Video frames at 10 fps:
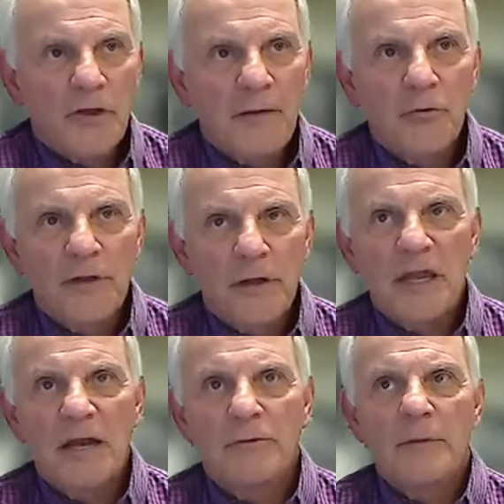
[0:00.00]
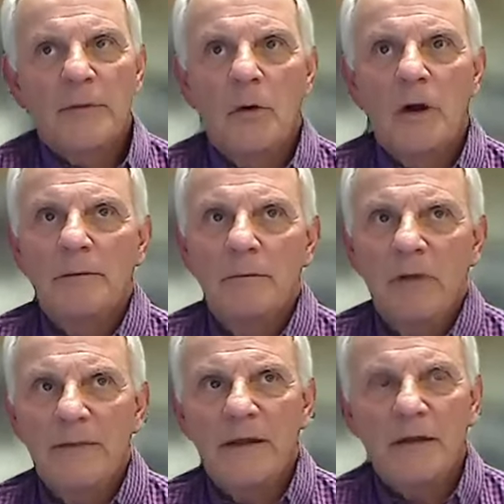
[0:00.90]
several things, Henry. I mean, one,
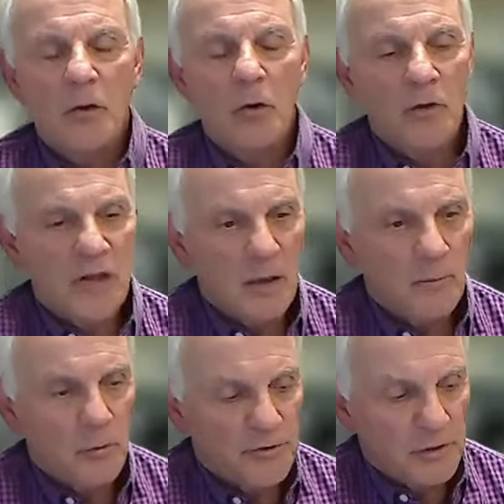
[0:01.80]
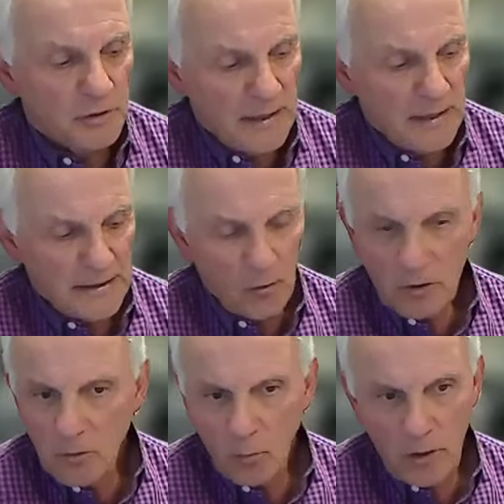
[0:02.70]
I think it's always helpful to kind of
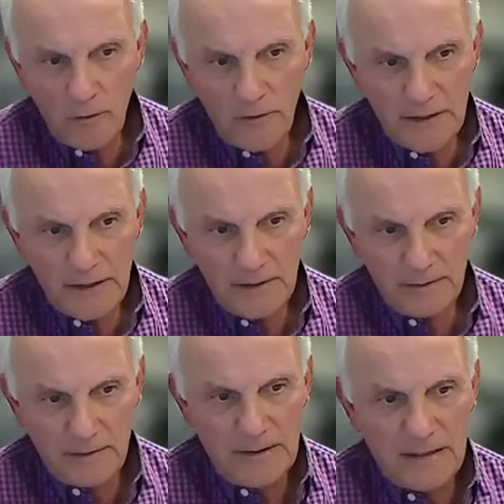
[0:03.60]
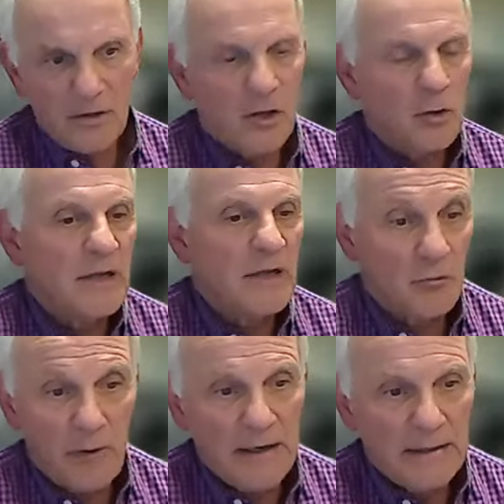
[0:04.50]
look at where the industry
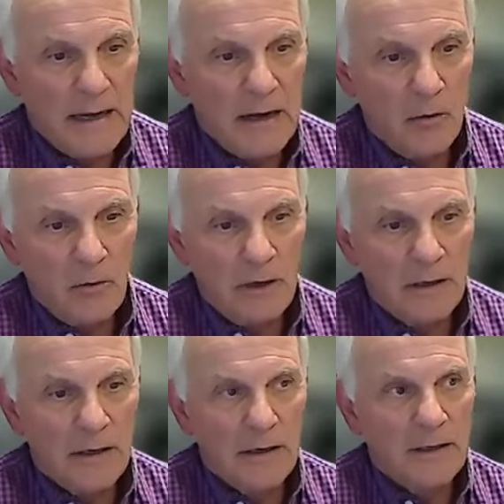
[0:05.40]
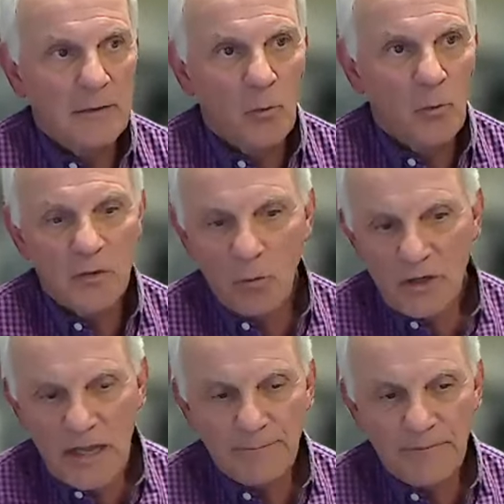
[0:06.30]
is right now uh, and what,
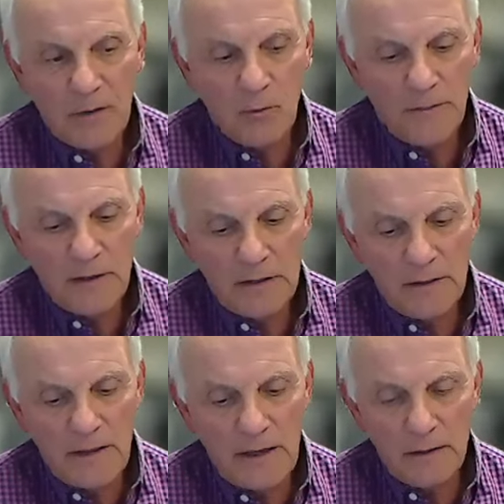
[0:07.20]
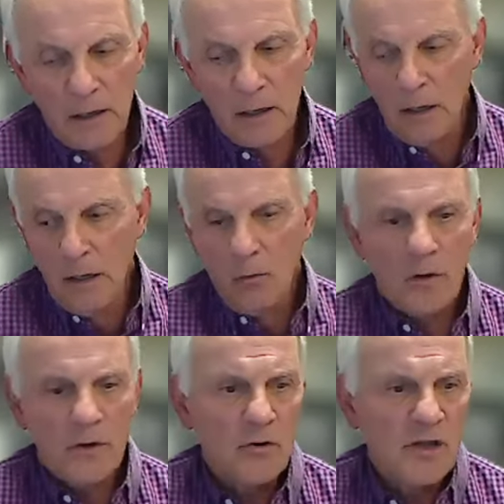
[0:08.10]
what's happening with it. And then
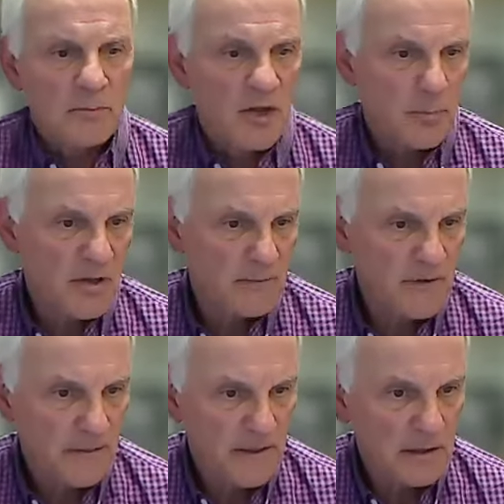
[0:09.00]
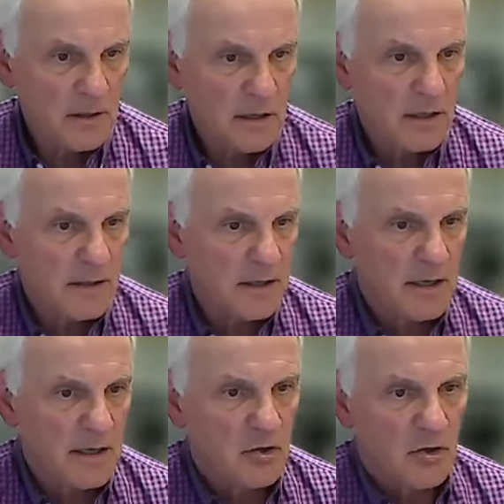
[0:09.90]
what are some specific things that
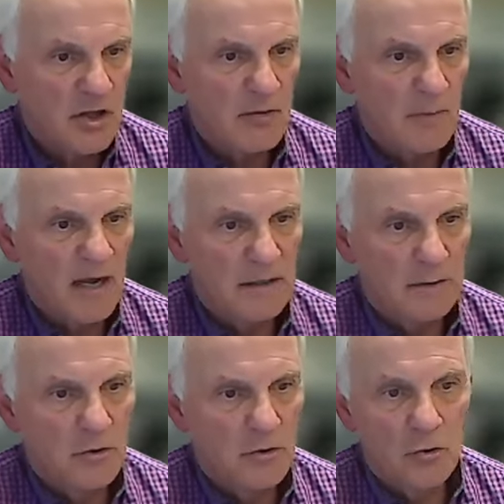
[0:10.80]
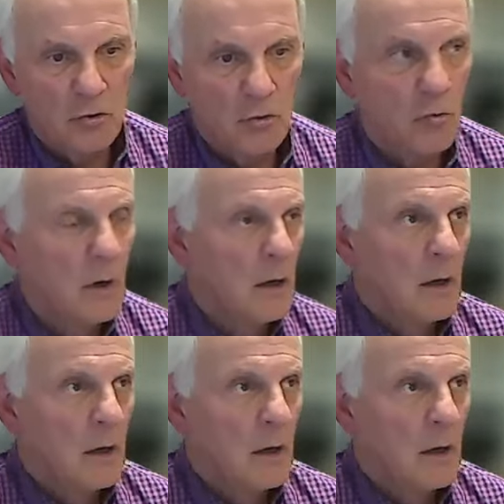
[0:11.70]
these agencies might do